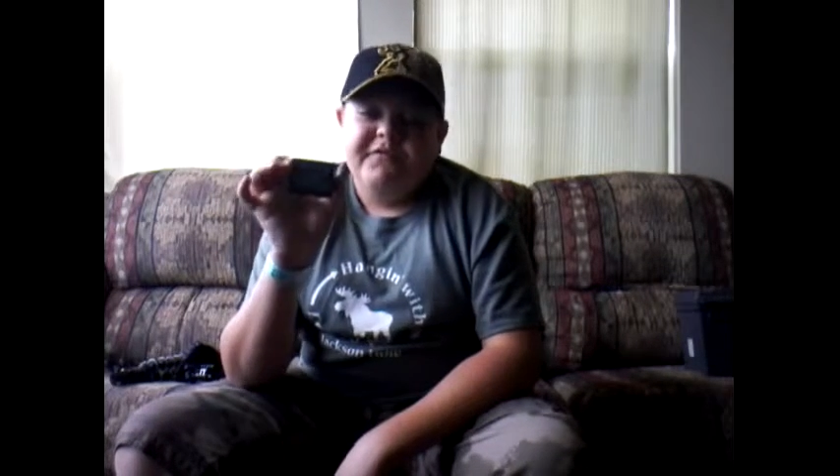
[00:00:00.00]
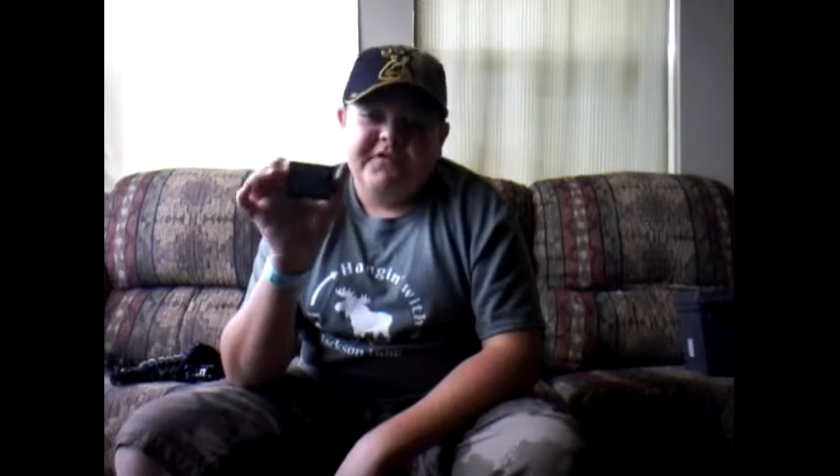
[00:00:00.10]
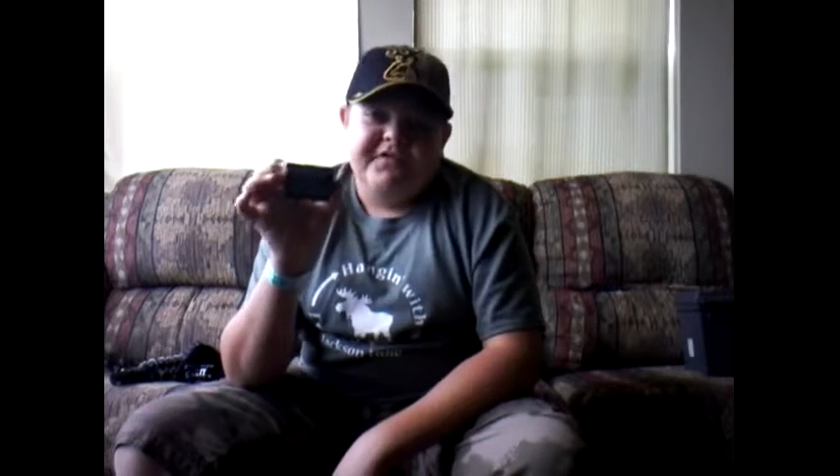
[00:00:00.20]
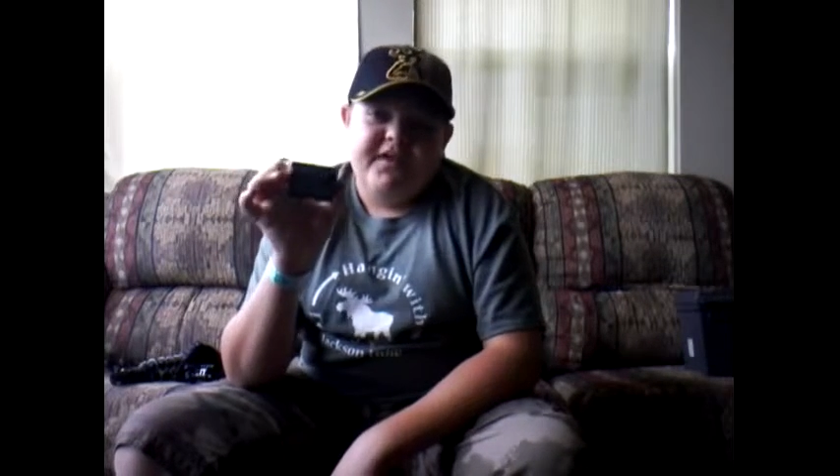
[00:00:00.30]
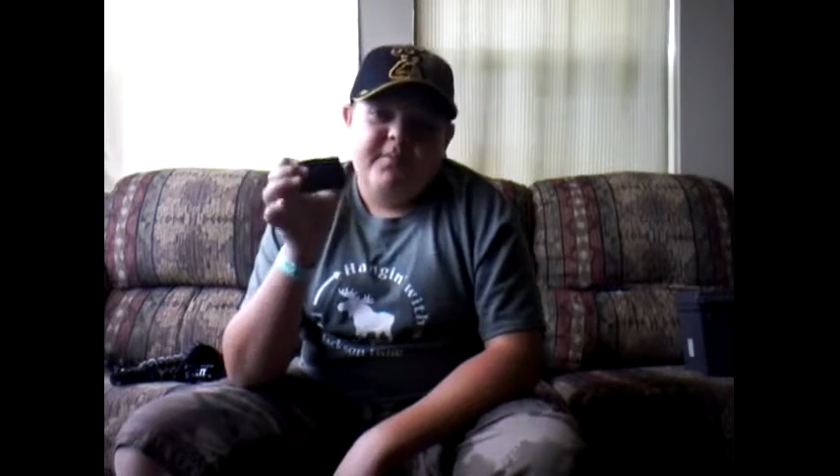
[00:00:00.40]
for
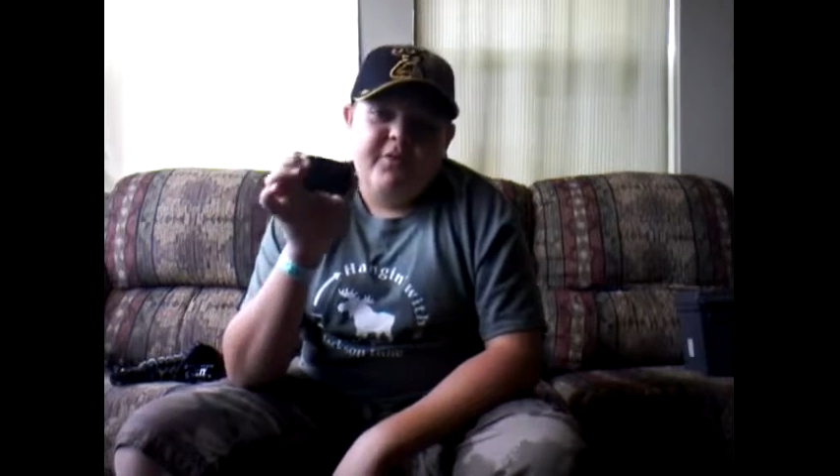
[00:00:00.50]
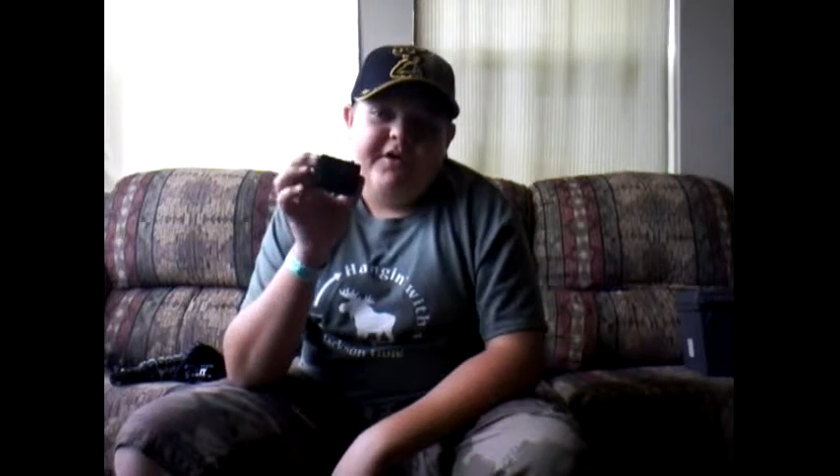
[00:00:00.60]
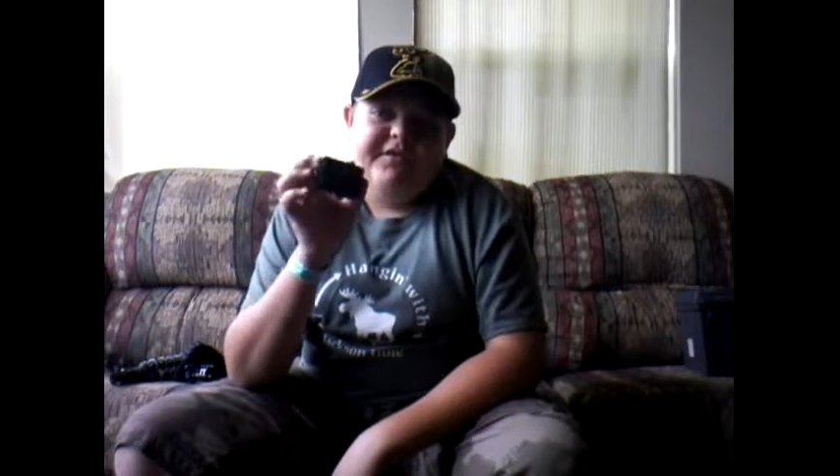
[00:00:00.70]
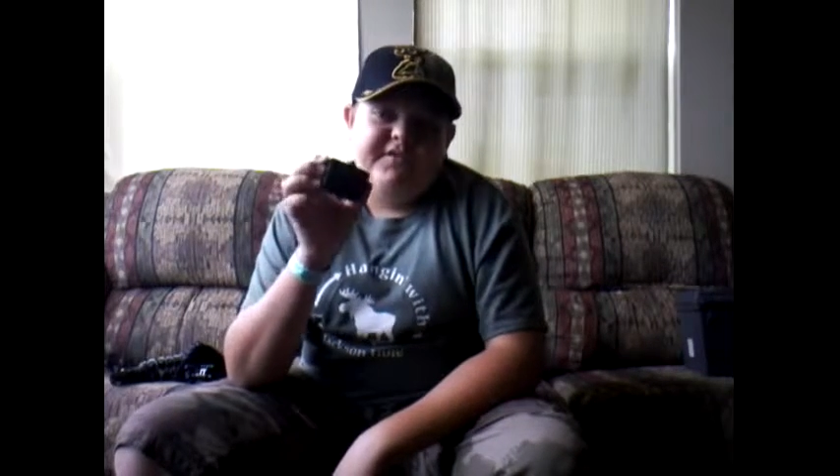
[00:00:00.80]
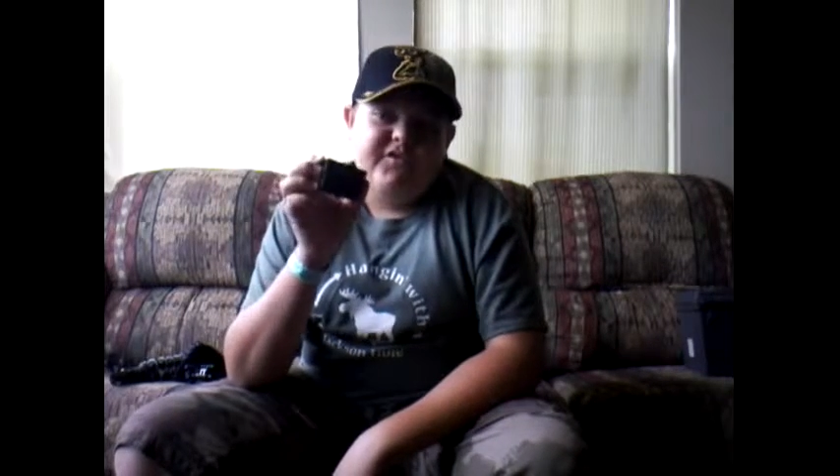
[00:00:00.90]
the same
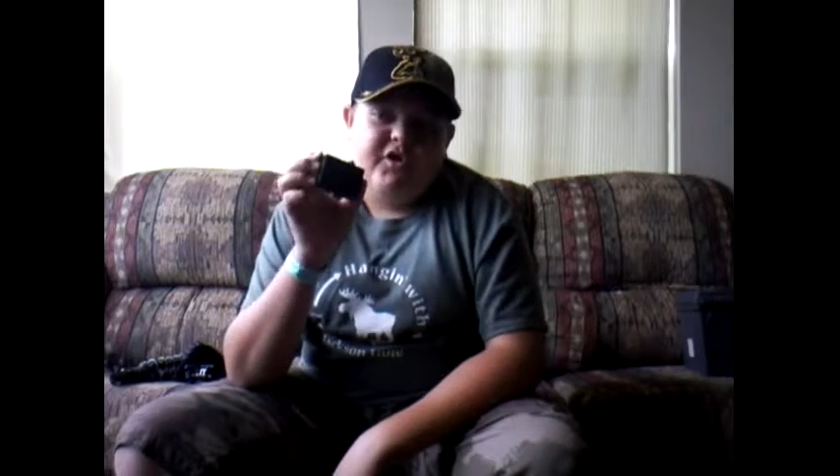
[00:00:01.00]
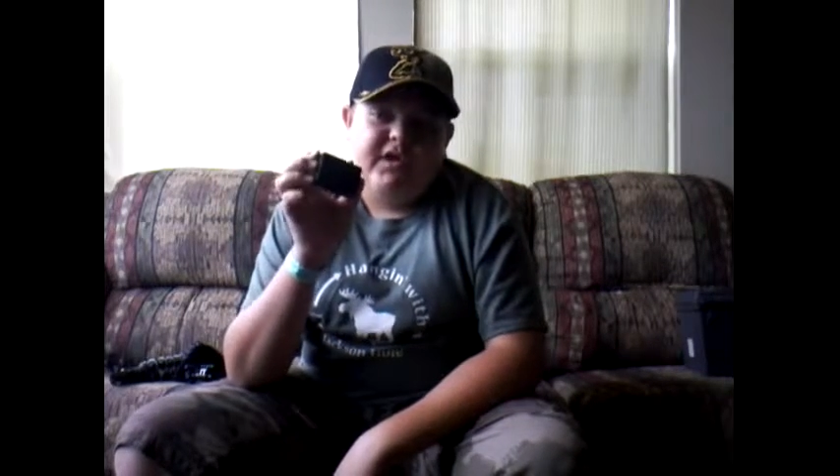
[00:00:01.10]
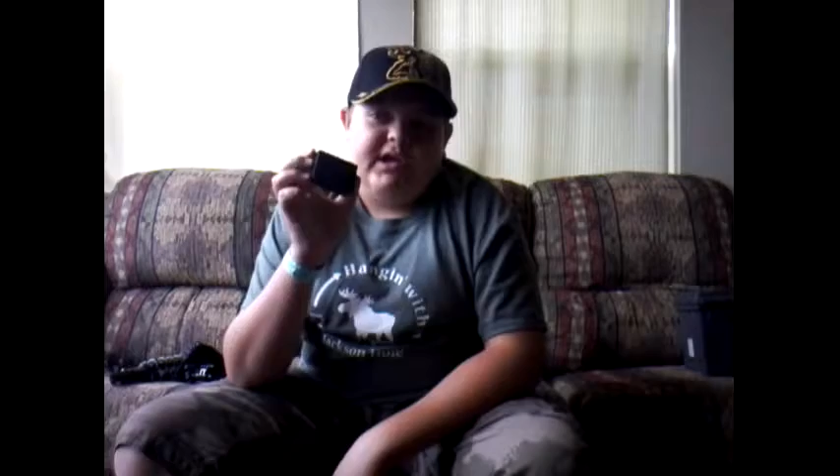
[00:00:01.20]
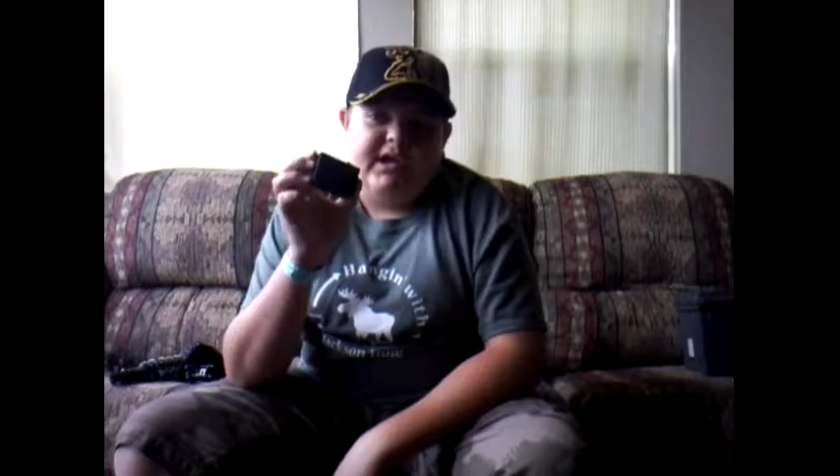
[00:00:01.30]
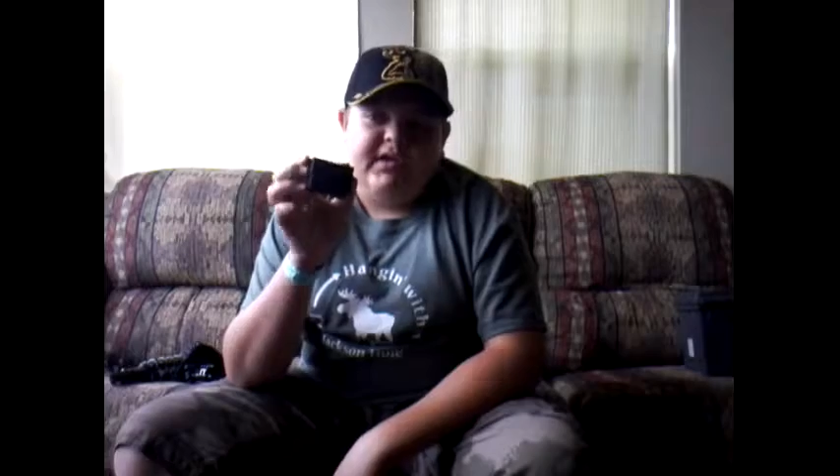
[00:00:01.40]
price as you're
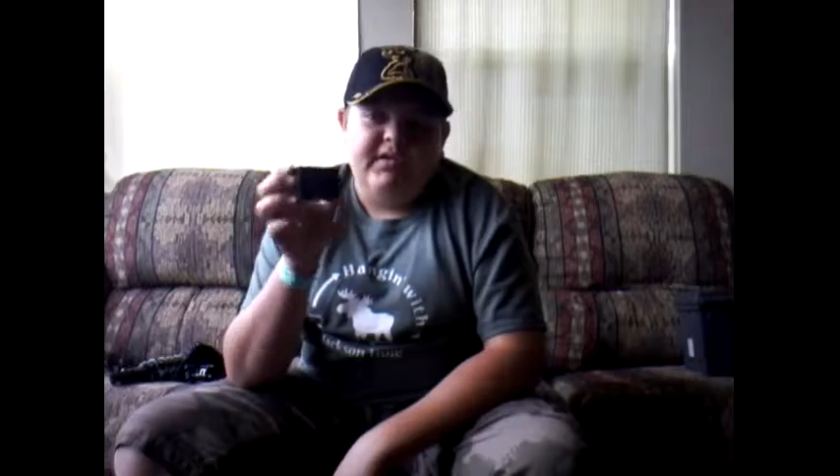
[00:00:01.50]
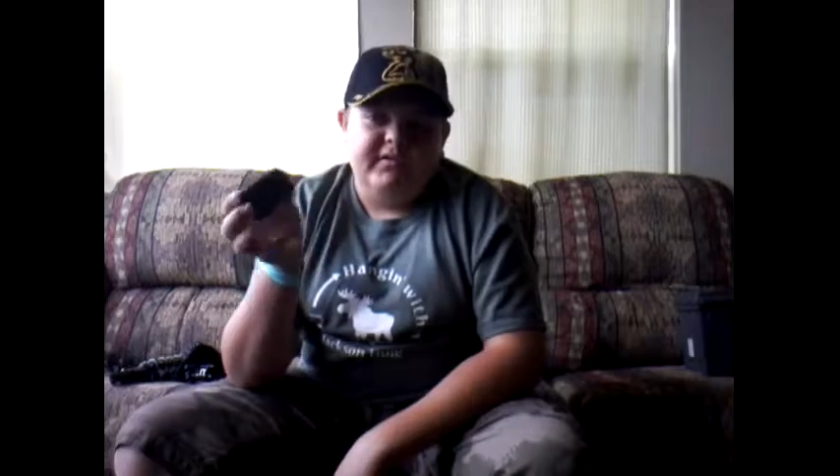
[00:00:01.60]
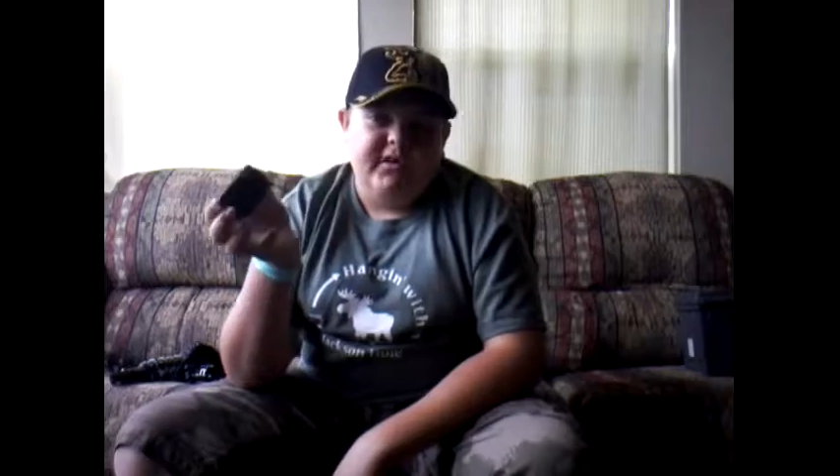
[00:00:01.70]
going to get the